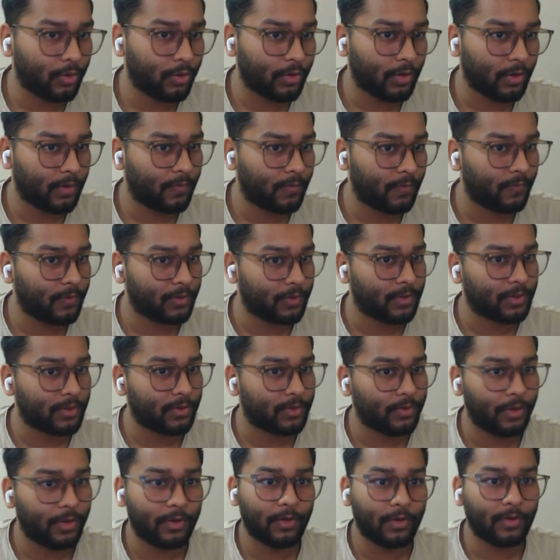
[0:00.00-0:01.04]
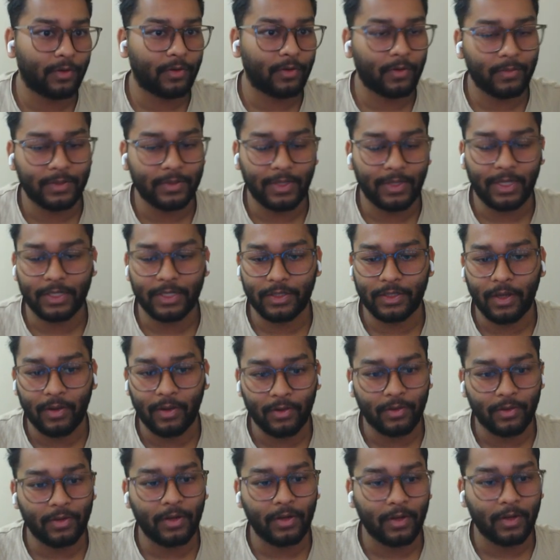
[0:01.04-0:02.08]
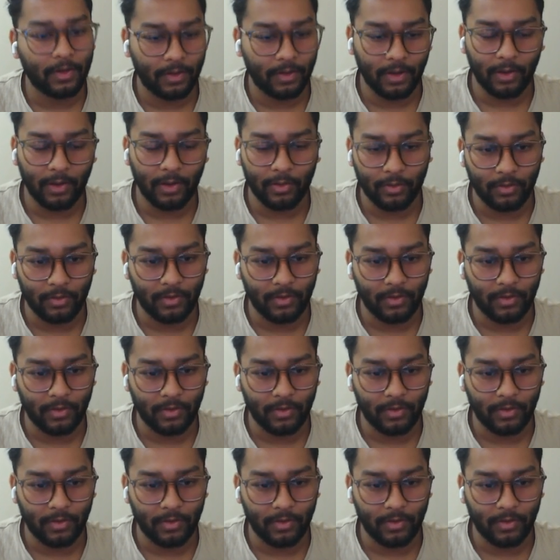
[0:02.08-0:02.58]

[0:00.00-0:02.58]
code.visualstudio.com/download.